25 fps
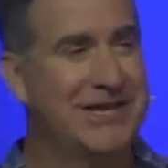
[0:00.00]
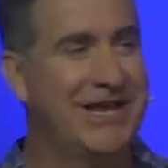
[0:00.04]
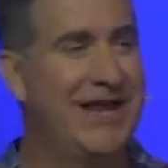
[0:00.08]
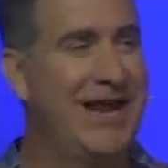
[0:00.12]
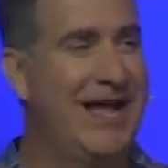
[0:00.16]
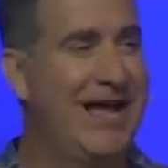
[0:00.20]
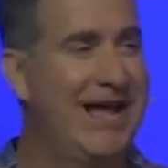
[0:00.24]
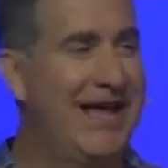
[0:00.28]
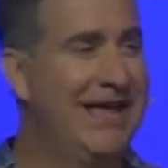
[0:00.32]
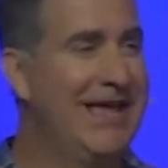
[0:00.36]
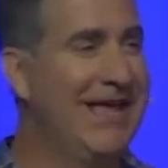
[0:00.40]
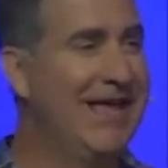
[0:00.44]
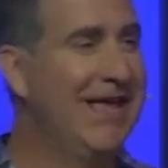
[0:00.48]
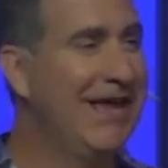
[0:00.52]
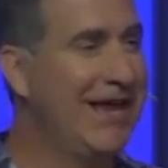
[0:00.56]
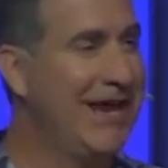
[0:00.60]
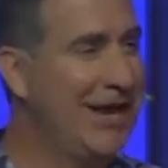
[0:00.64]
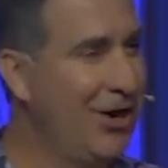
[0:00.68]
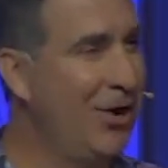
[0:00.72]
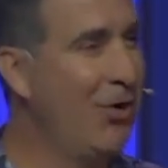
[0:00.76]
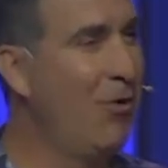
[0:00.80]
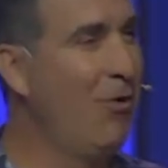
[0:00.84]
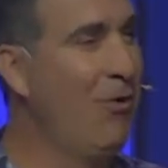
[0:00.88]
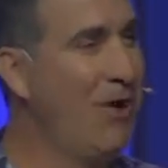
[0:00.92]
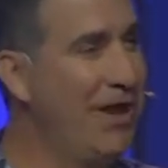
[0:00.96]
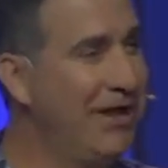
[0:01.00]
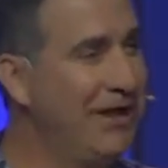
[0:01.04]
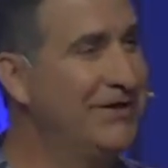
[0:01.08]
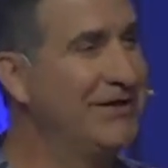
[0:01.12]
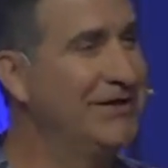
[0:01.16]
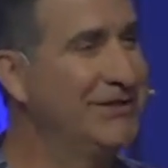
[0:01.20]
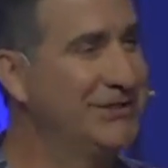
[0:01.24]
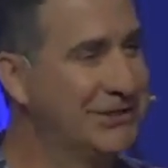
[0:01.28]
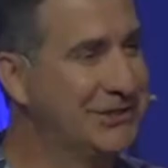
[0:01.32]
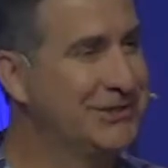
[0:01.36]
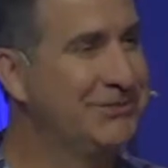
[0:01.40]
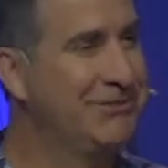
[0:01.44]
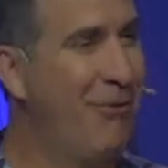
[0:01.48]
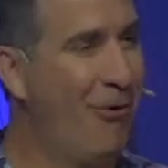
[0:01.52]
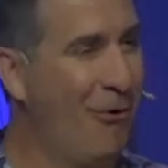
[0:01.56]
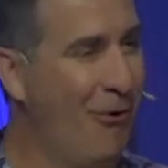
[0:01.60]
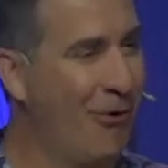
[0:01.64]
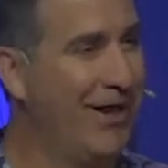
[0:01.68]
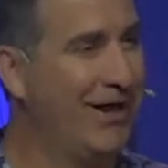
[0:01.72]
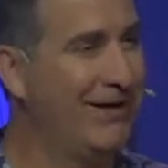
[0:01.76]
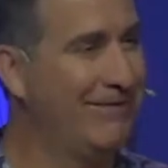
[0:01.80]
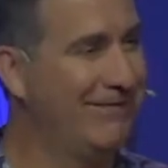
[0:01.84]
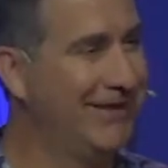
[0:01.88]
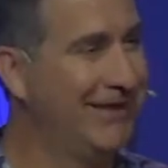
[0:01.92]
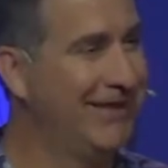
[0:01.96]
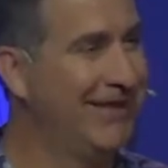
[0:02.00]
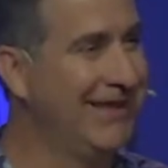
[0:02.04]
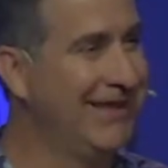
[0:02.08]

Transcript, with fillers: Can I hear a witness this morning?